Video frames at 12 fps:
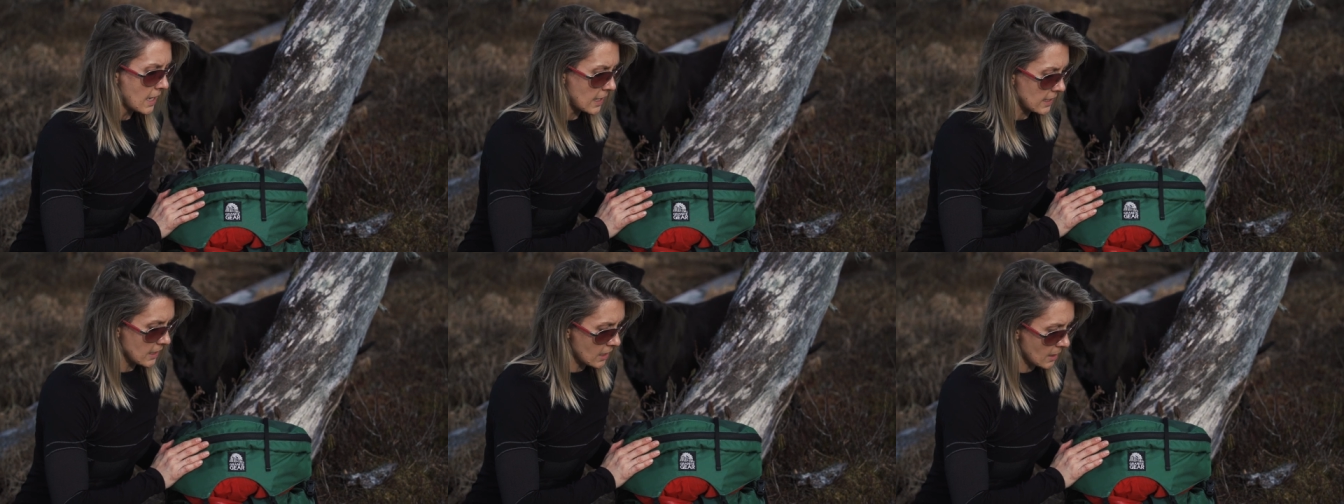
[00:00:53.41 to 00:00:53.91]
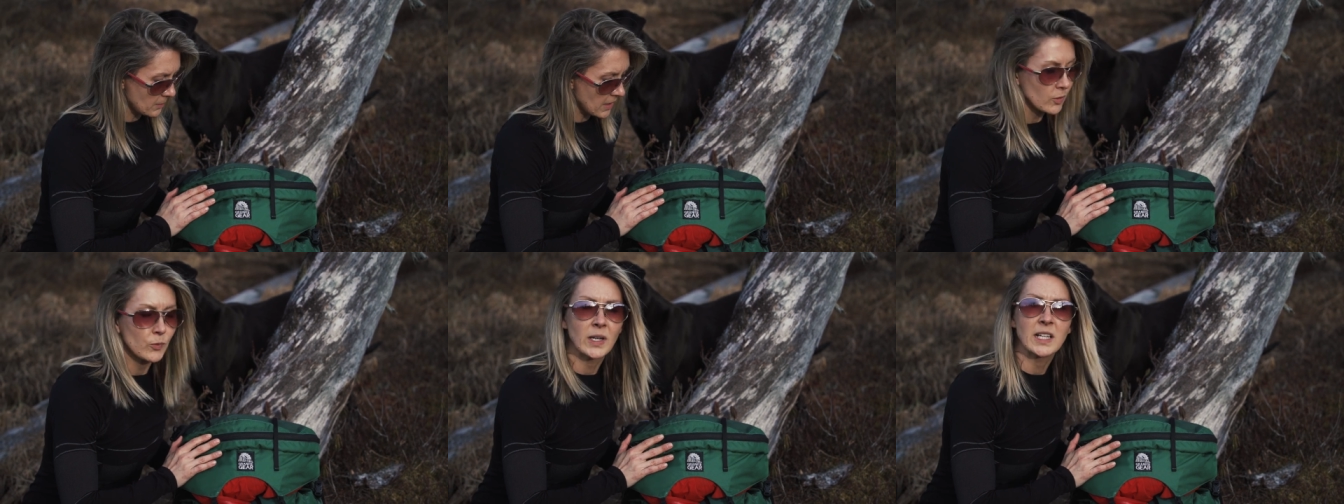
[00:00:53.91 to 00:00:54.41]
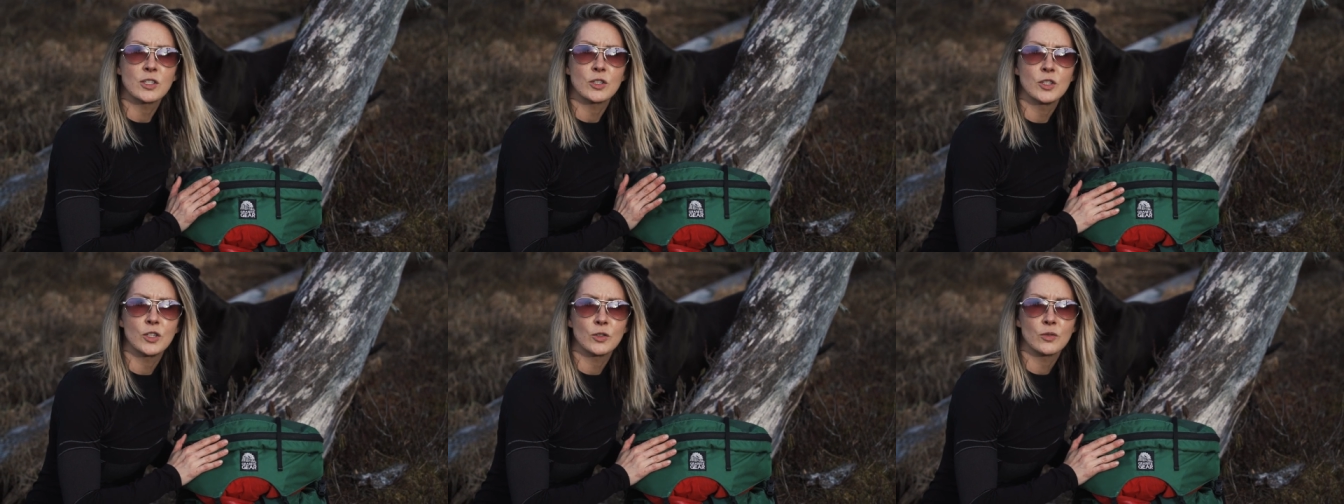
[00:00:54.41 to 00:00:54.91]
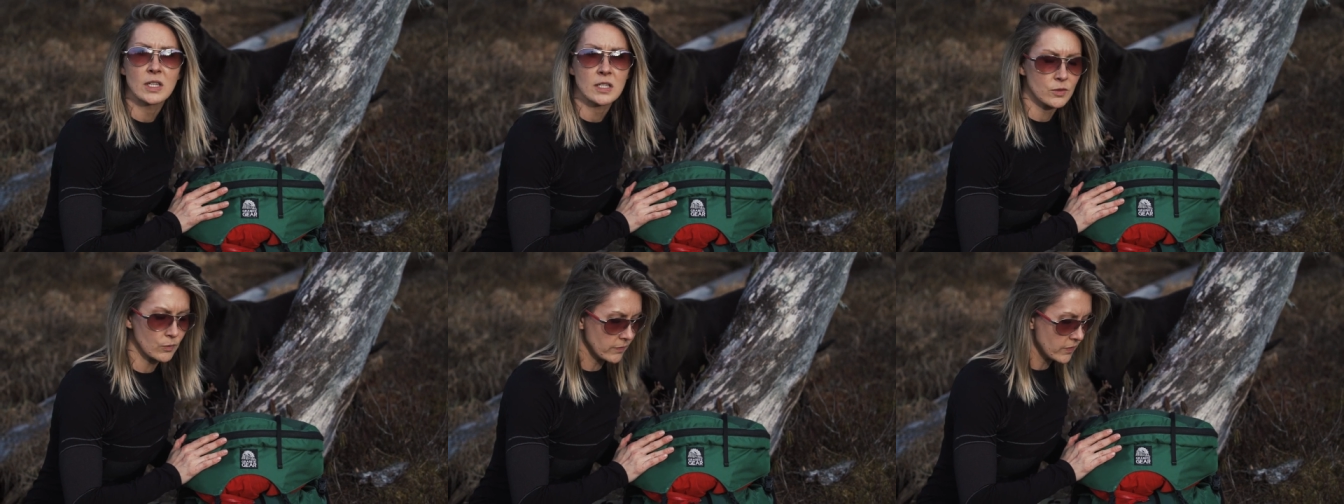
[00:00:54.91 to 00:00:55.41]
and I'm getting ready to do
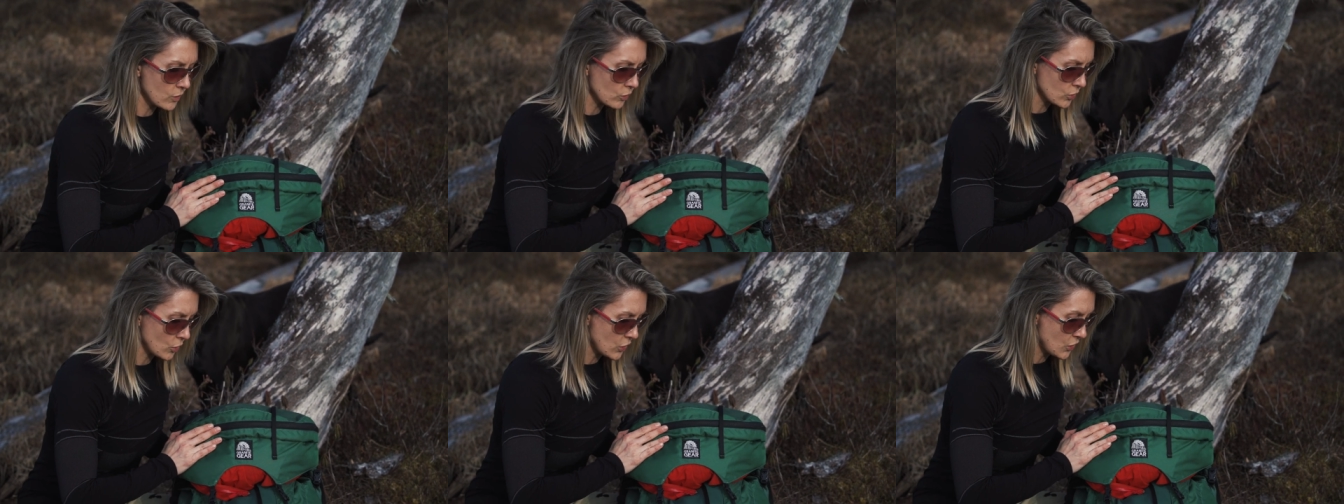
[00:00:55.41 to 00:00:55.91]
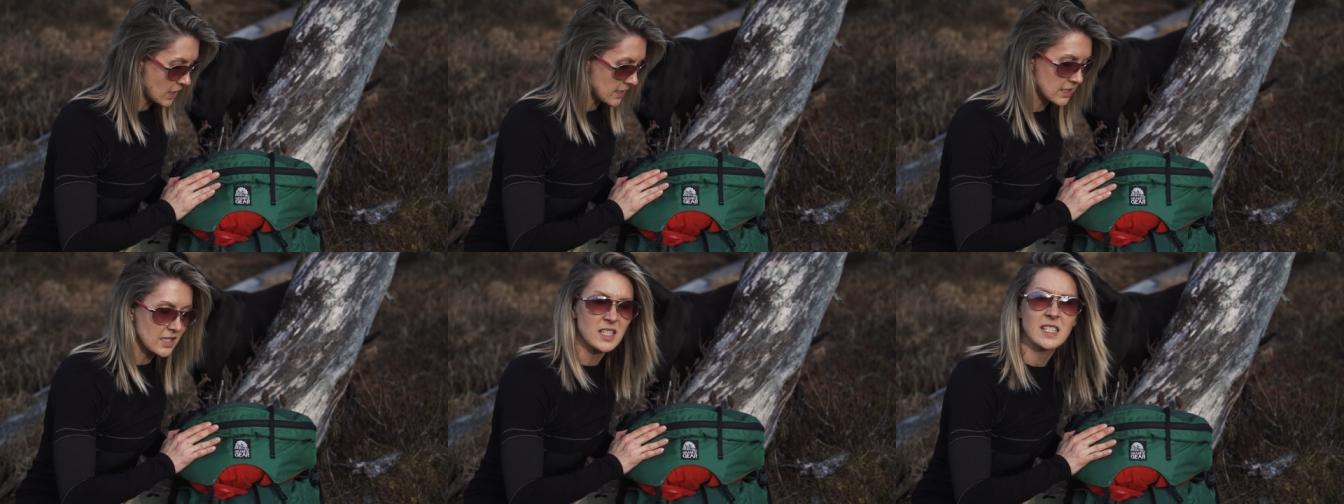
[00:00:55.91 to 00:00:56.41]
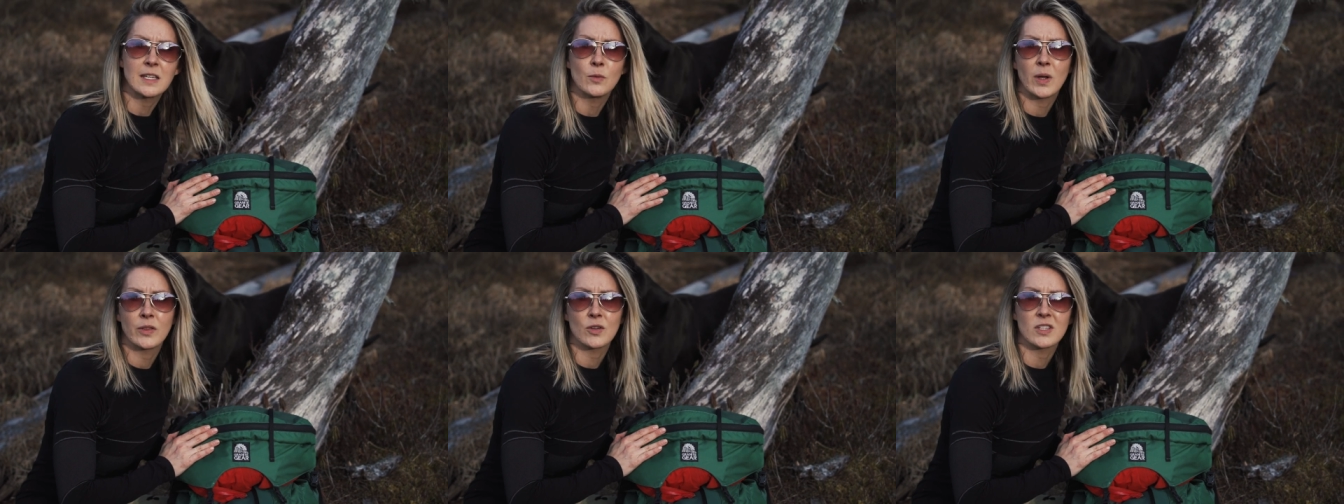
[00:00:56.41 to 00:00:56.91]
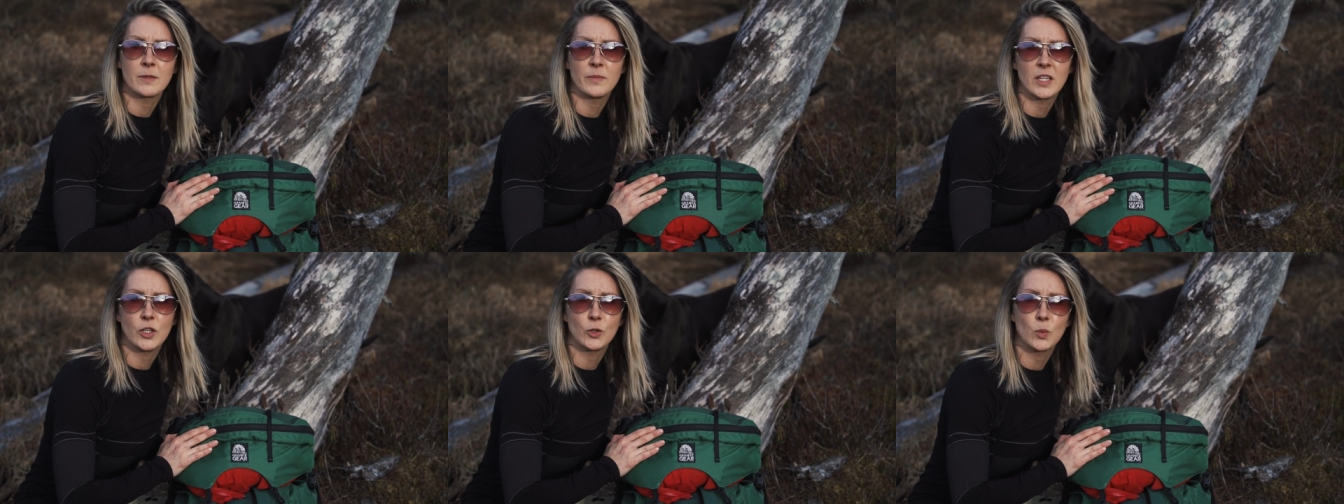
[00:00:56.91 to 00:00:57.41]
this review so you guys can see whether it's
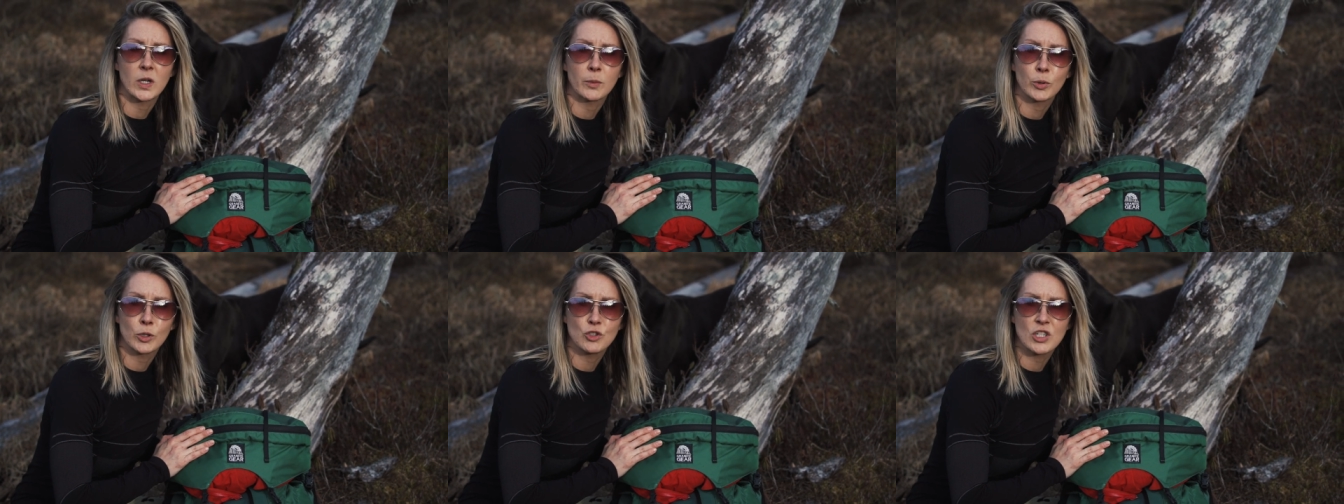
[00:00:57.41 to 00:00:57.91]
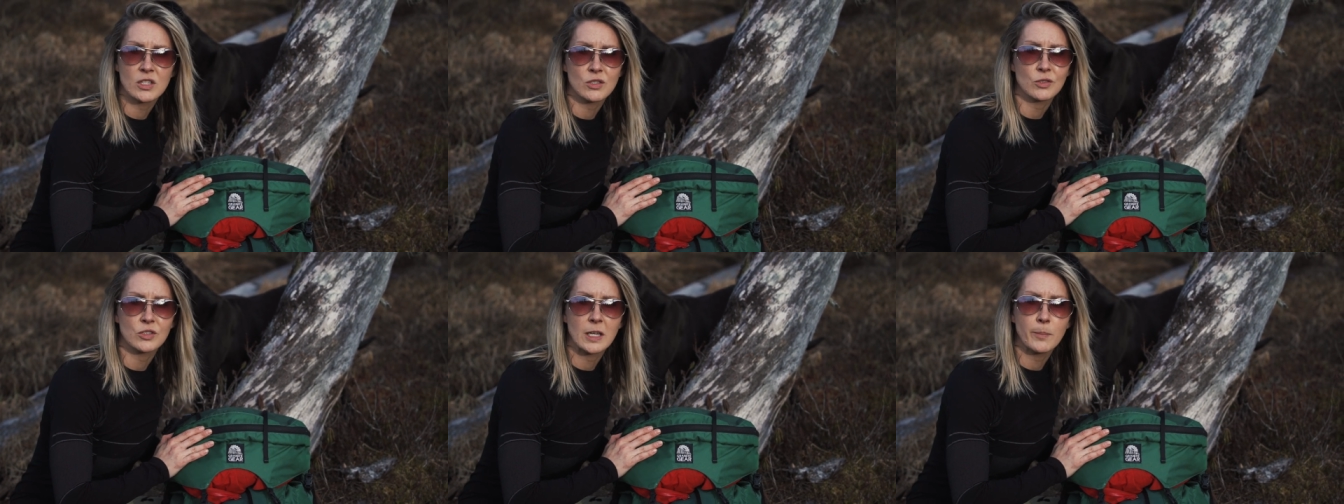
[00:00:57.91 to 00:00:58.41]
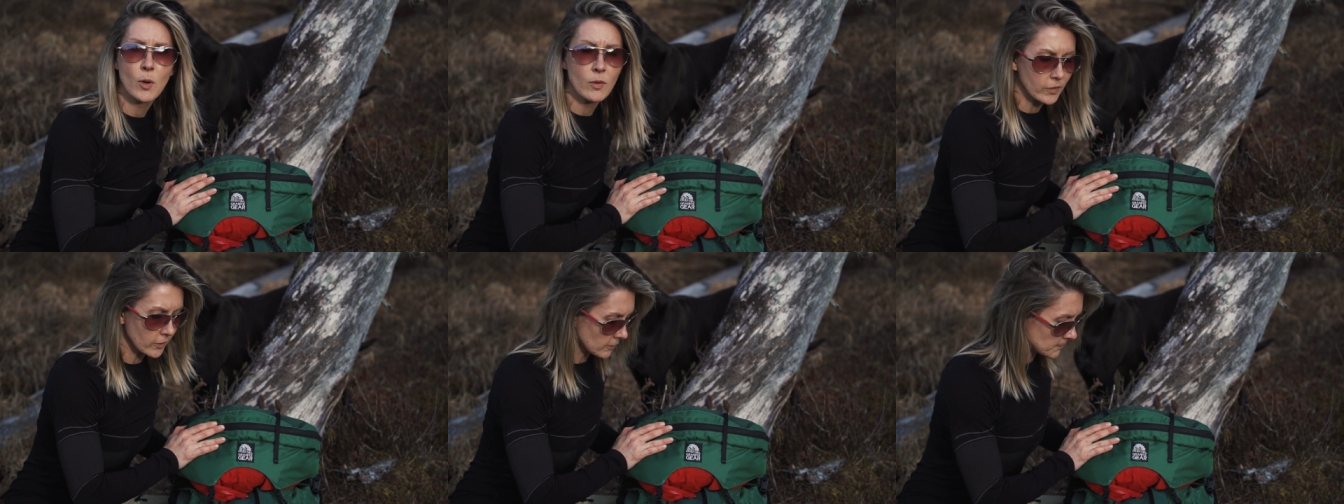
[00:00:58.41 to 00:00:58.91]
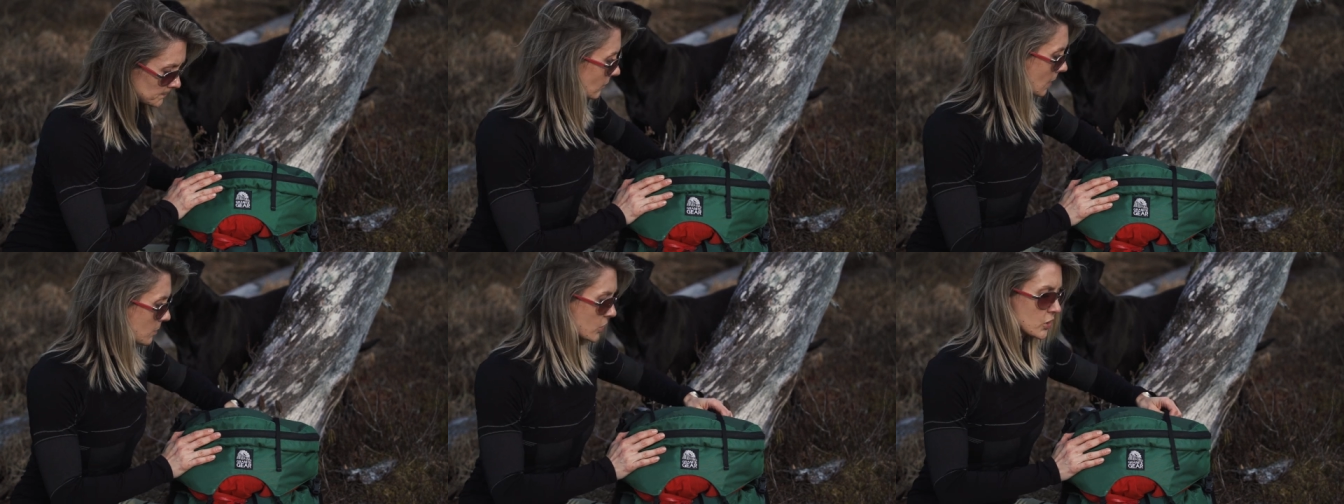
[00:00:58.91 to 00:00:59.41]
something you'd want to purchase or skip over.
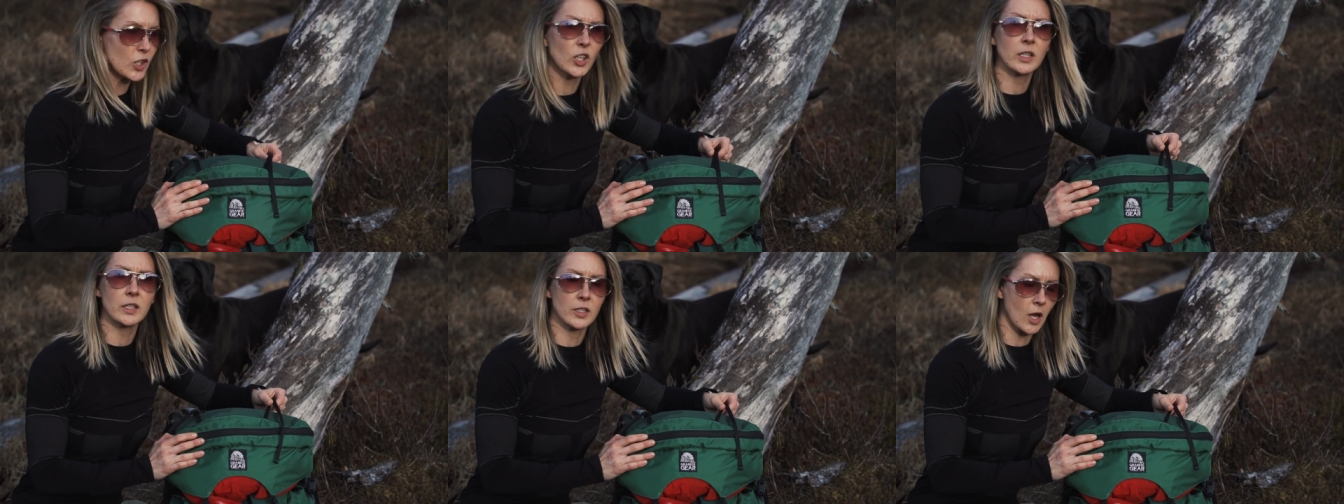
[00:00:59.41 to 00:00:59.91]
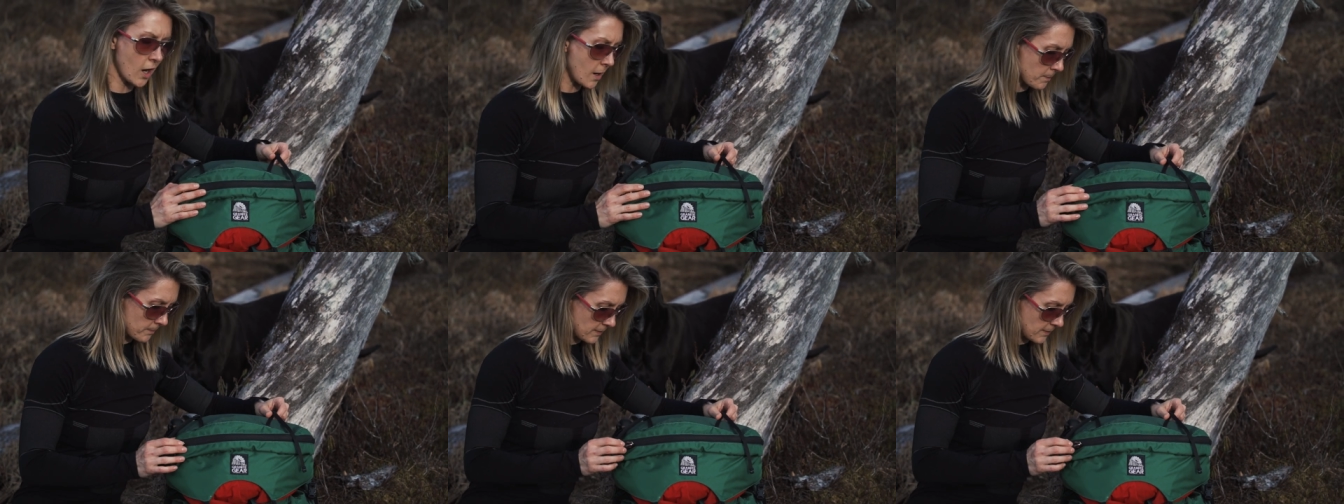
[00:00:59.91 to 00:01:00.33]
I'm going to start at the top.